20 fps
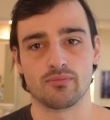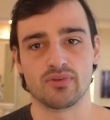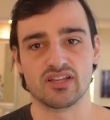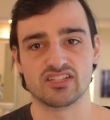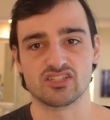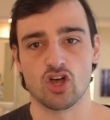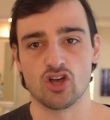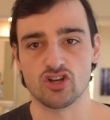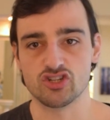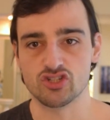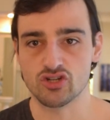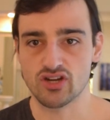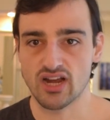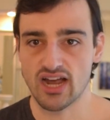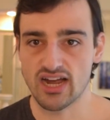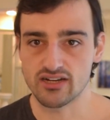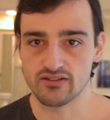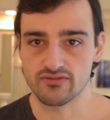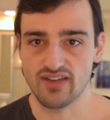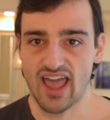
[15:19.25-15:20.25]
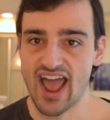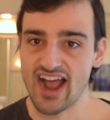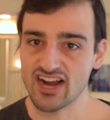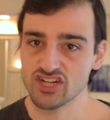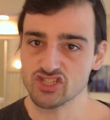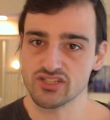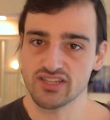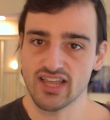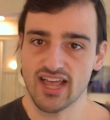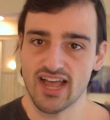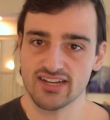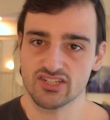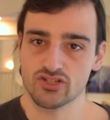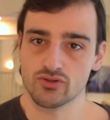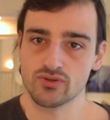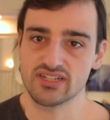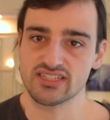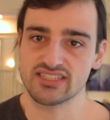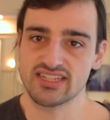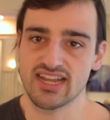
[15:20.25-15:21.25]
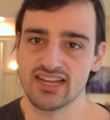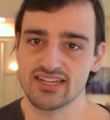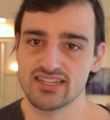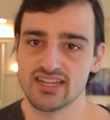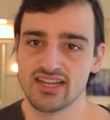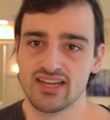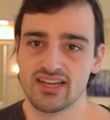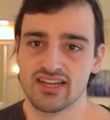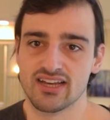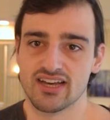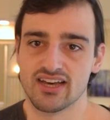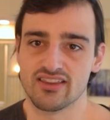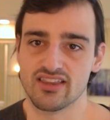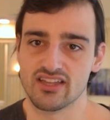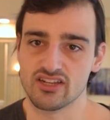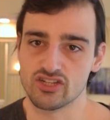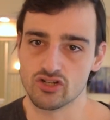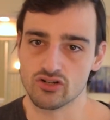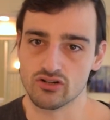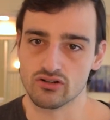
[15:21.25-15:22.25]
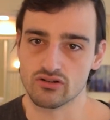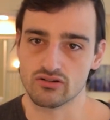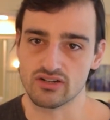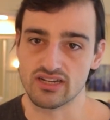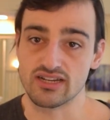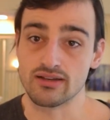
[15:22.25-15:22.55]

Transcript: as long as you kind of action that to an extent, then you're,